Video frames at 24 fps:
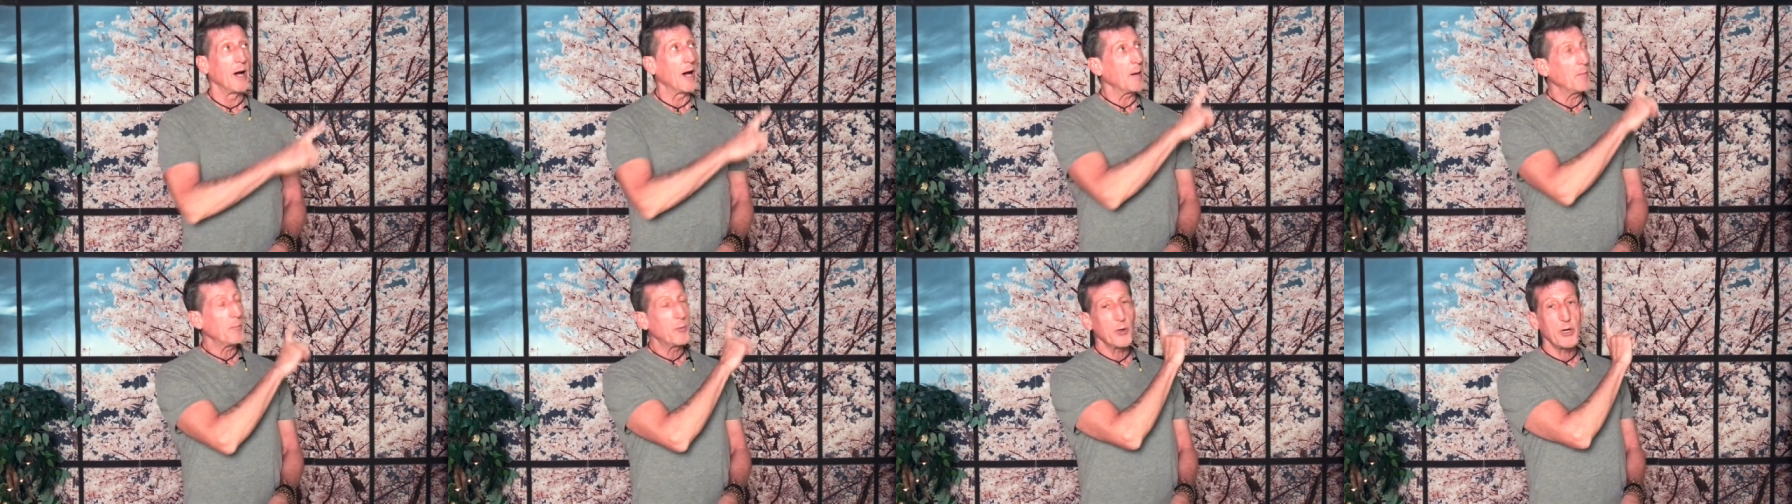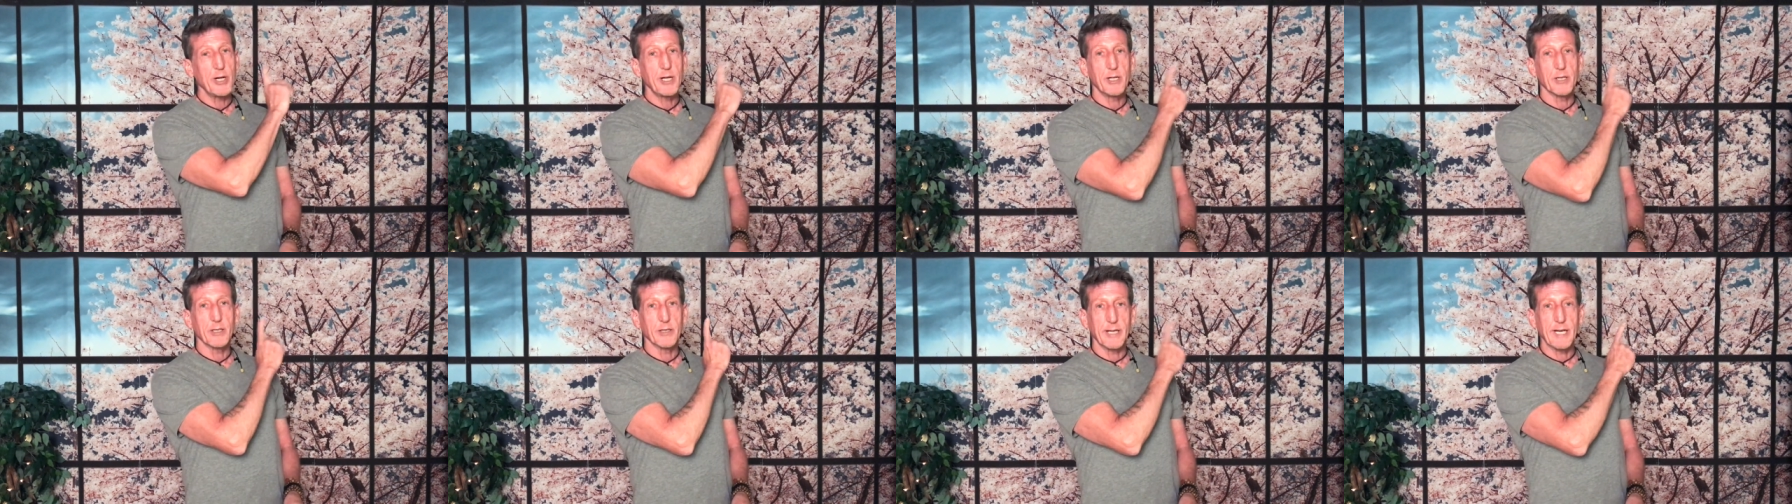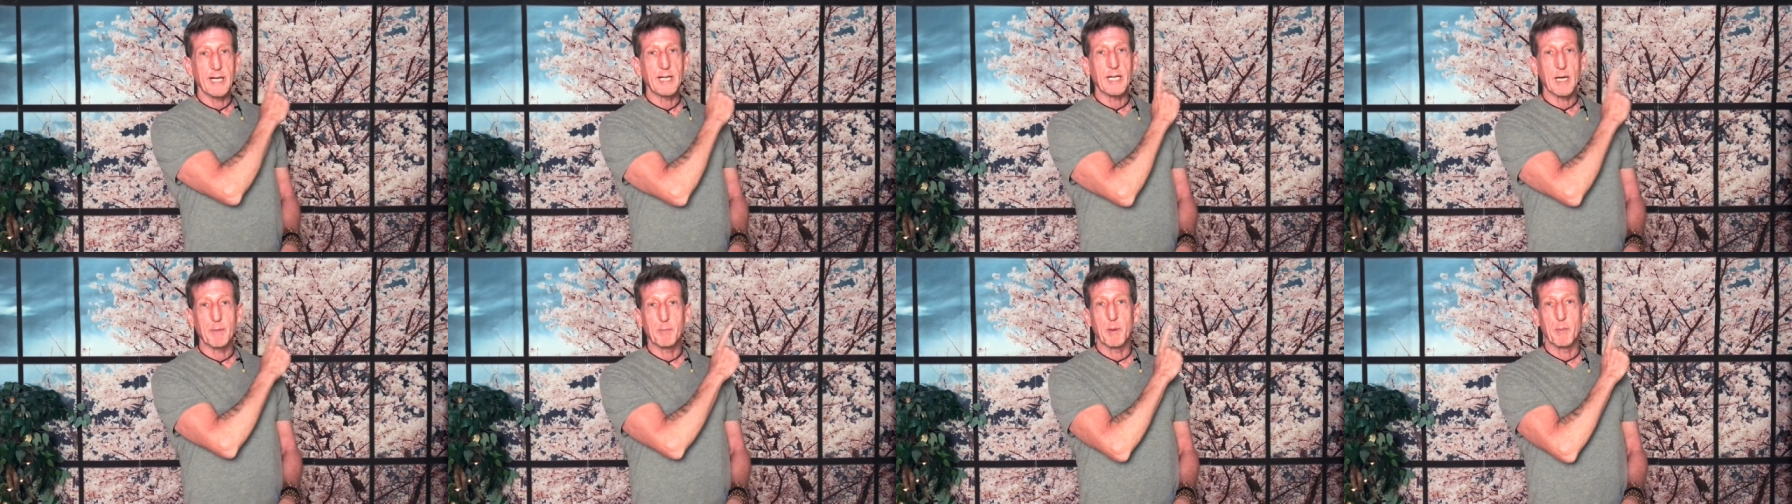I'm putting a
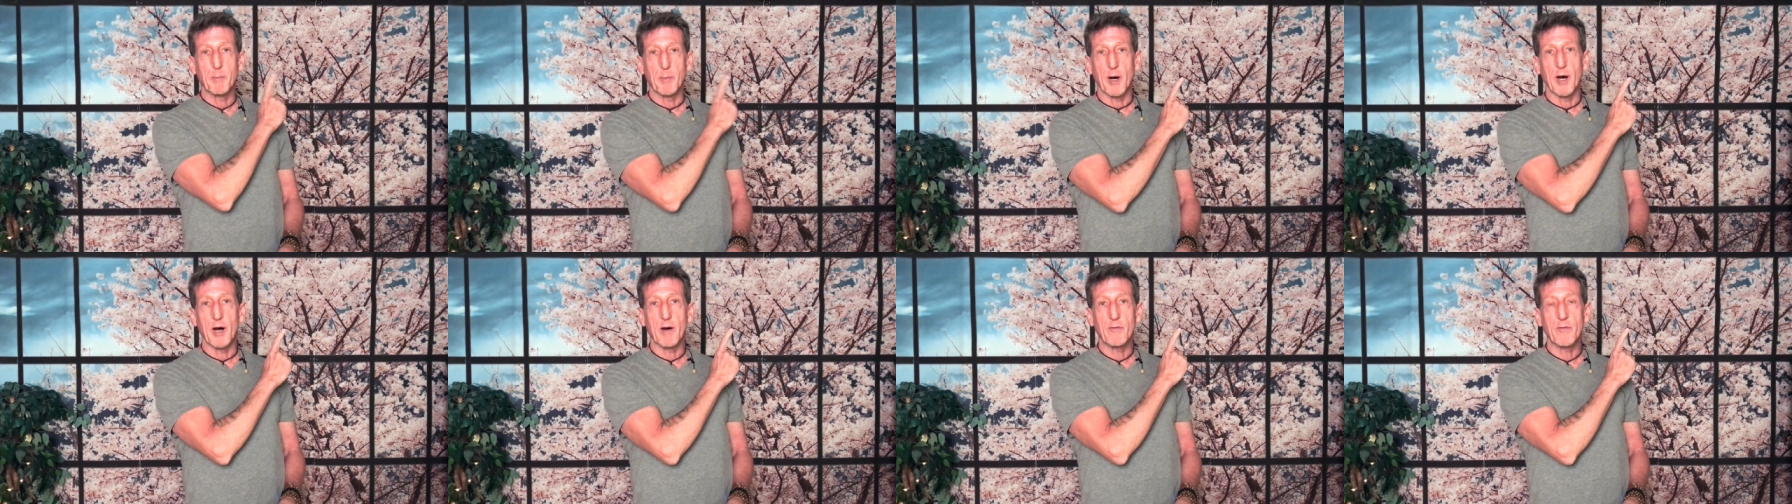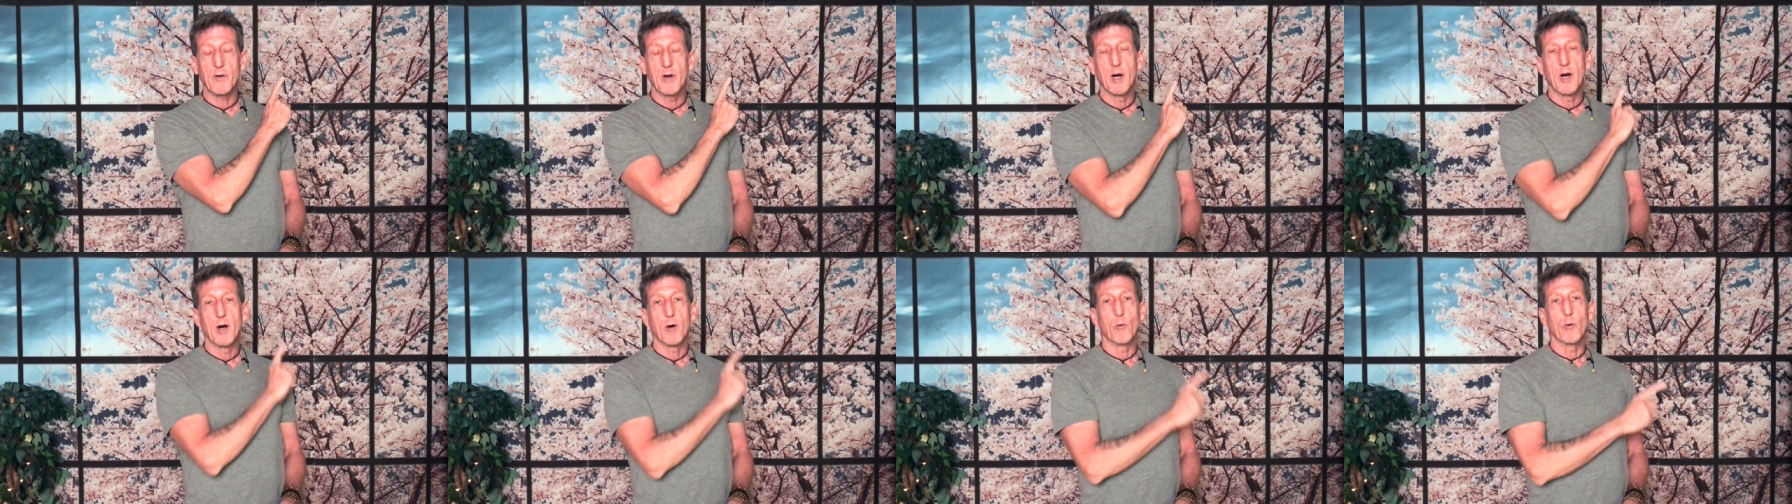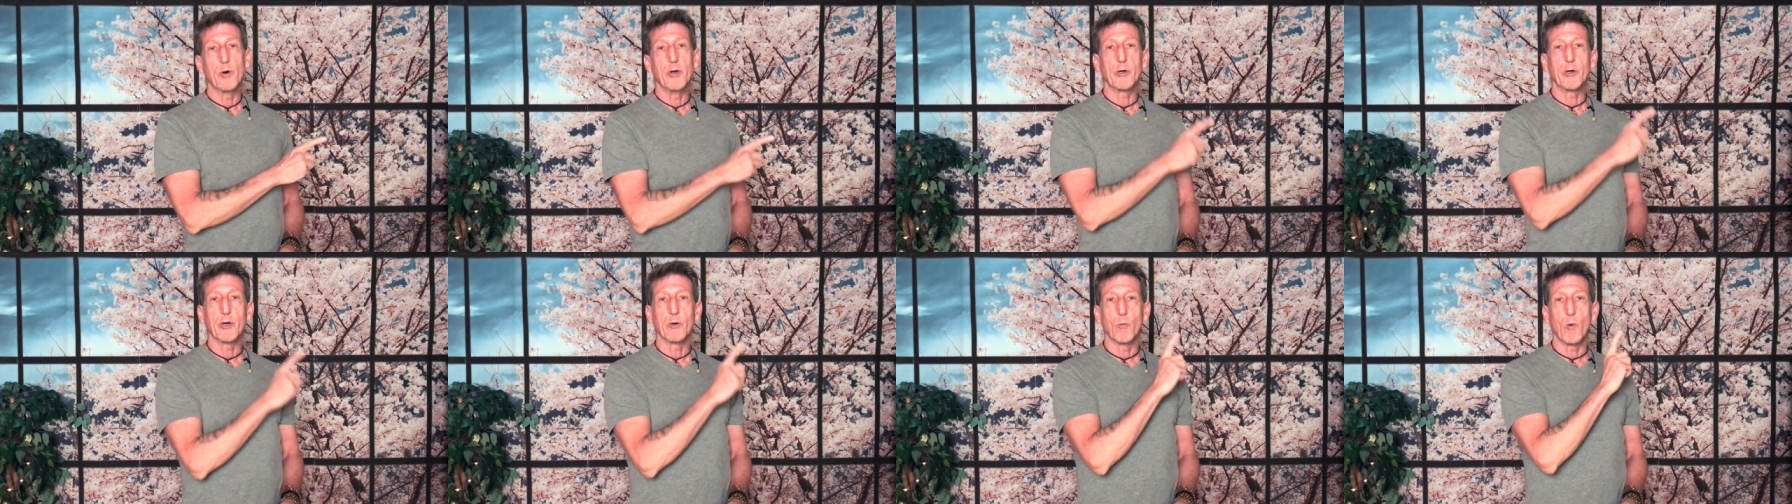link up above
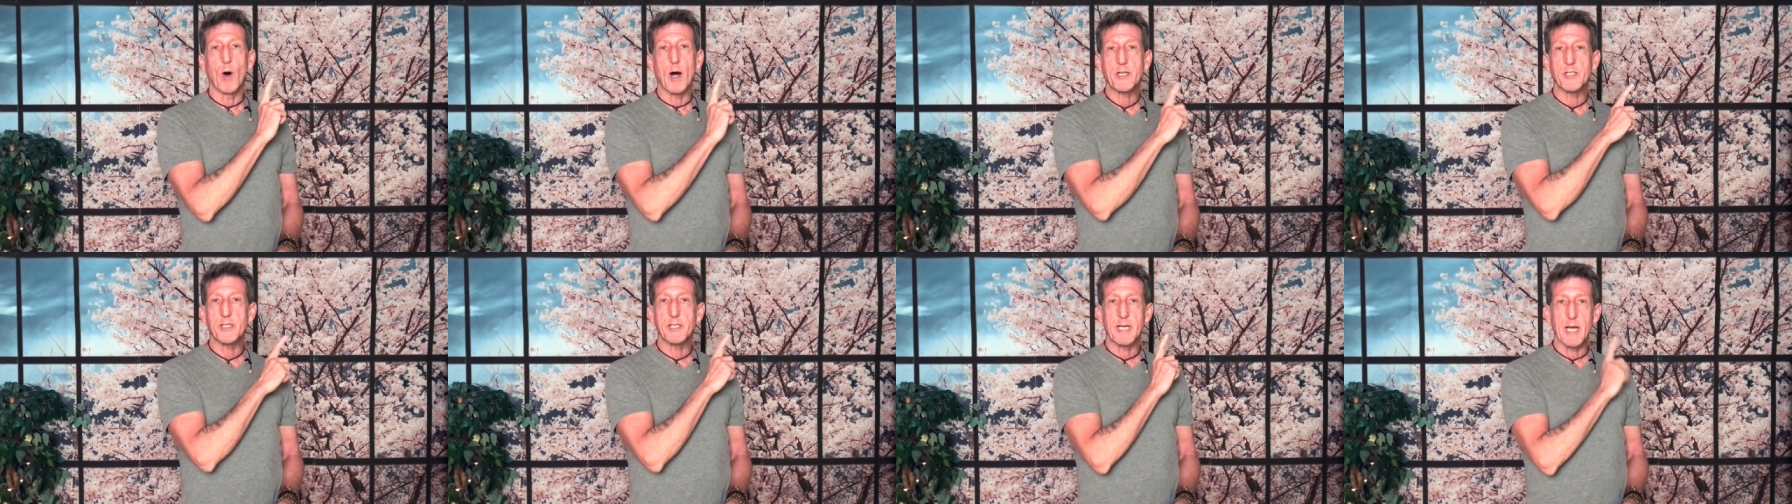where you can watch